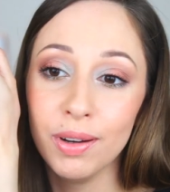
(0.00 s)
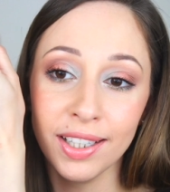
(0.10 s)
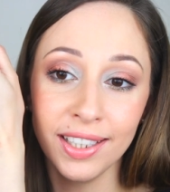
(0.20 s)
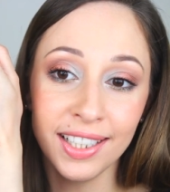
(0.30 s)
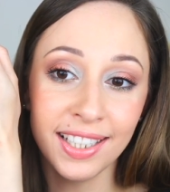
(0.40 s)

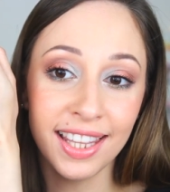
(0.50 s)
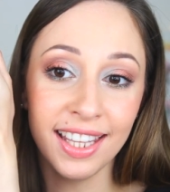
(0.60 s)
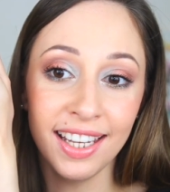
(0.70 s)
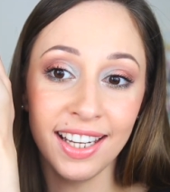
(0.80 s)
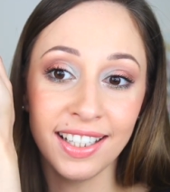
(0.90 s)
What is
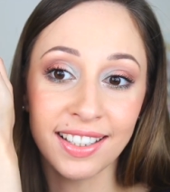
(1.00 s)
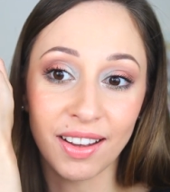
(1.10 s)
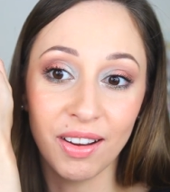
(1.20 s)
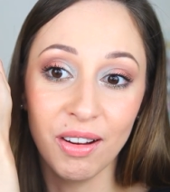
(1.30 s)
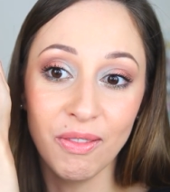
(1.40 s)
this?
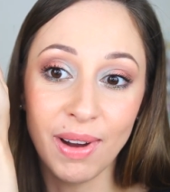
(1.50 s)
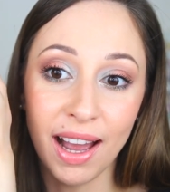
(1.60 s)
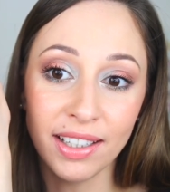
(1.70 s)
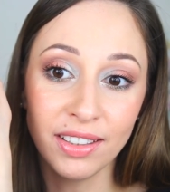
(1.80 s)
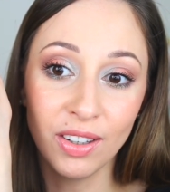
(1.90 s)
Oh
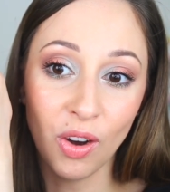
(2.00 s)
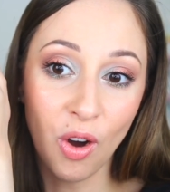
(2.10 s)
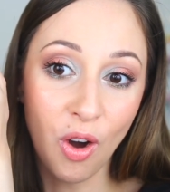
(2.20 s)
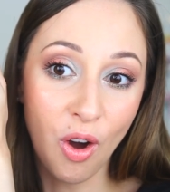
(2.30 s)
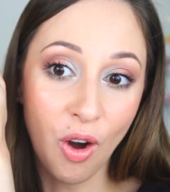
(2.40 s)
my
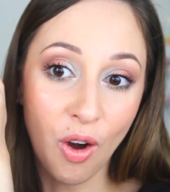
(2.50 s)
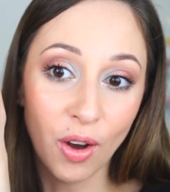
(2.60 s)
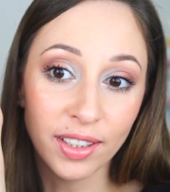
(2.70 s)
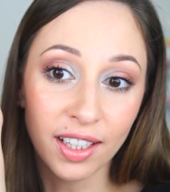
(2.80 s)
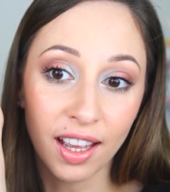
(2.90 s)

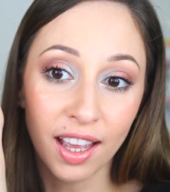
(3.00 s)
god!